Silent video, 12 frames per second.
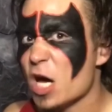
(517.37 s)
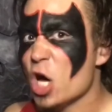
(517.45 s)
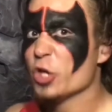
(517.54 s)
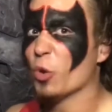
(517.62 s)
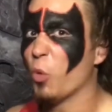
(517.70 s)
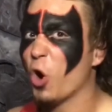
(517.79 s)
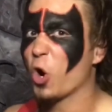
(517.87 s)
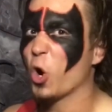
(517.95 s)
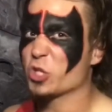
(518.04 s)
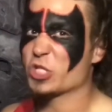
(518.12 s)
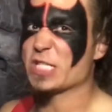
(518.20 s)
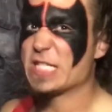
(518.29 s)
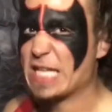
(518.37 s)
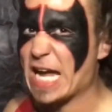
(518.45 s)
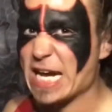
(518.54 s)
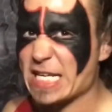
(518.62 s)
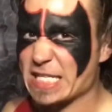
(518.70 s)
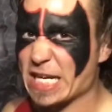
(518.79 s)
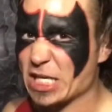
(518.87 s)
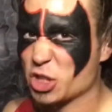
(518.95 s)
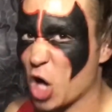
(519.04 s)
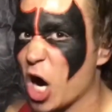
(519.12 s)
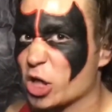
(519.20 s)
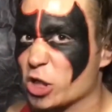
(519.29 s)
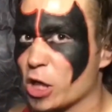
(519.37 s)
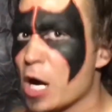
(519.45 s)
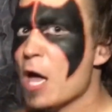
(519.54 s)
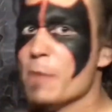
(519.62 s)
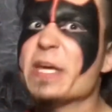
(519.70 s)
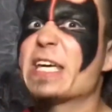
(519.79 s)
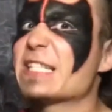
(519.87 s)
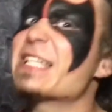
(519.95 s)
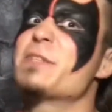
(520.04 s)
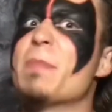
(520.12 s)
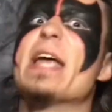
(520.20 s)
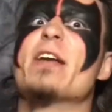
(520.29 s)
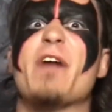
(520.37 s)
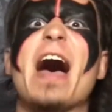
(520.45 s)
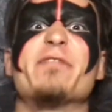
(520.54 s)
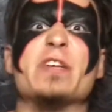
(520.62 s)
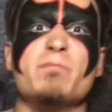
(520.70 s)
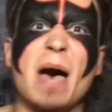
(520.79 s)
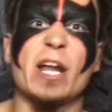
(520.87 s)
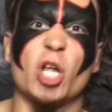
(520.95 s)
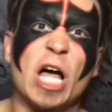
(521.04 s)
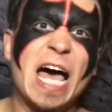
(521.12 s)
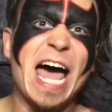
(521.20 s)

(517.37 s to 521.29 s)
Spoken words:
The Warhorse's skin is getting darker because he's made of heavy metal,